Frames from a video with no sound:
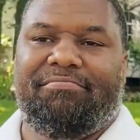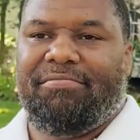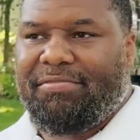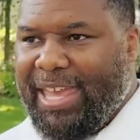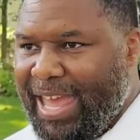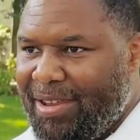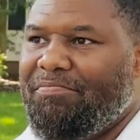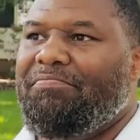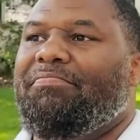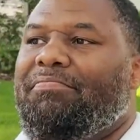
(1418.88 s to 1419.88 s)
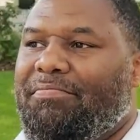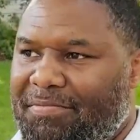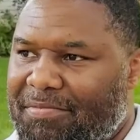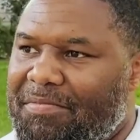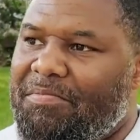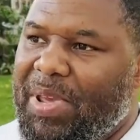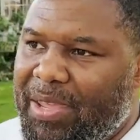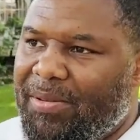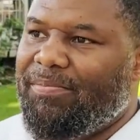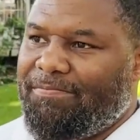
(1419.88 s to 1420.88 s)
can
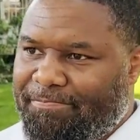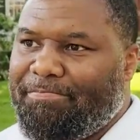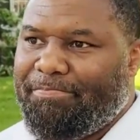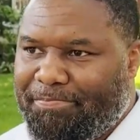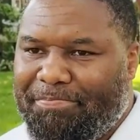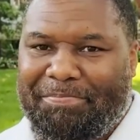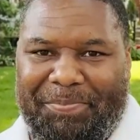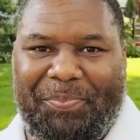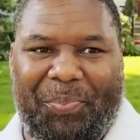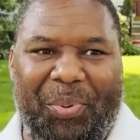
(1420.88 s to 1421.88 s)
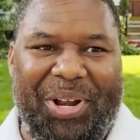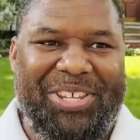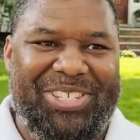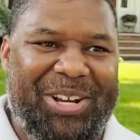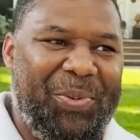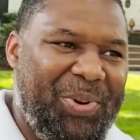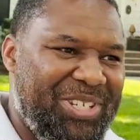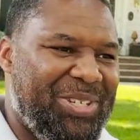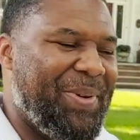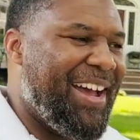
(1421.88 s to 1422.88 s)
be pretty considerable,
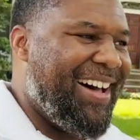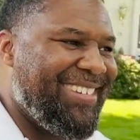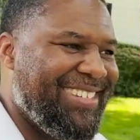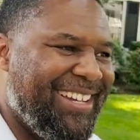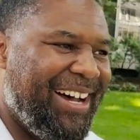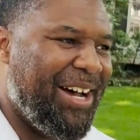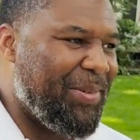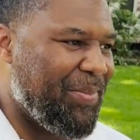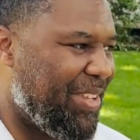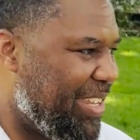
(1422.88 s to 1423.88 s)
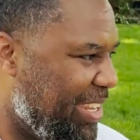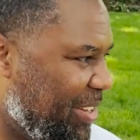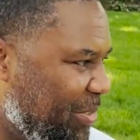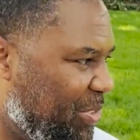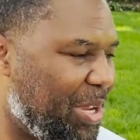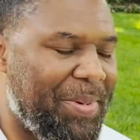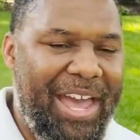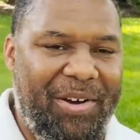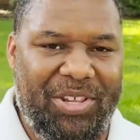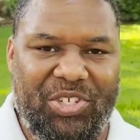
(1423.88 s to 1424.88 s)
just to be honest. Some
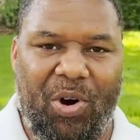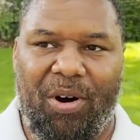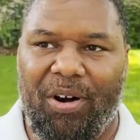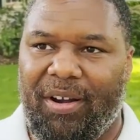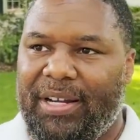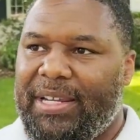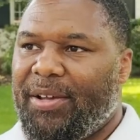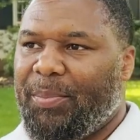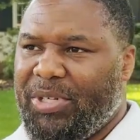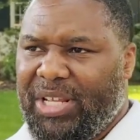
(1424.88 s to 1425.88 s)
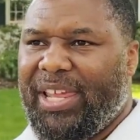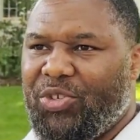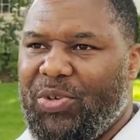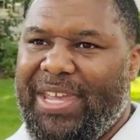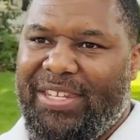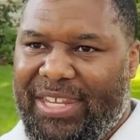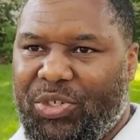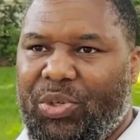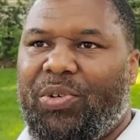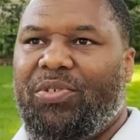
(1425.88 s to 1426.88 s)
counties are, particularly as you get
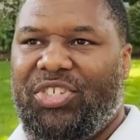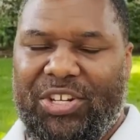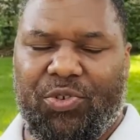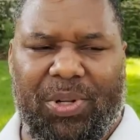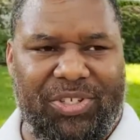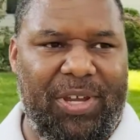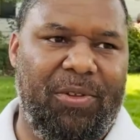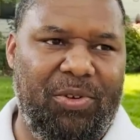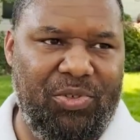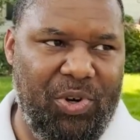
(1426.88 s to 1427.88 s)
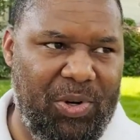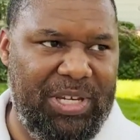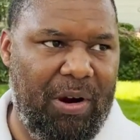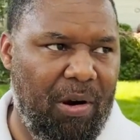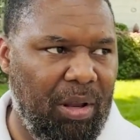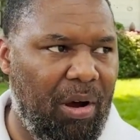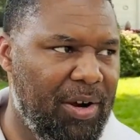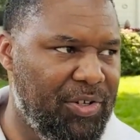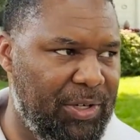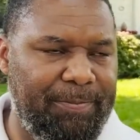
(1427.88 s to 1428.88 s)
into central and southern New Jersey, are
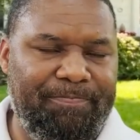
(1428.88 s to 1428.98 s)
larger,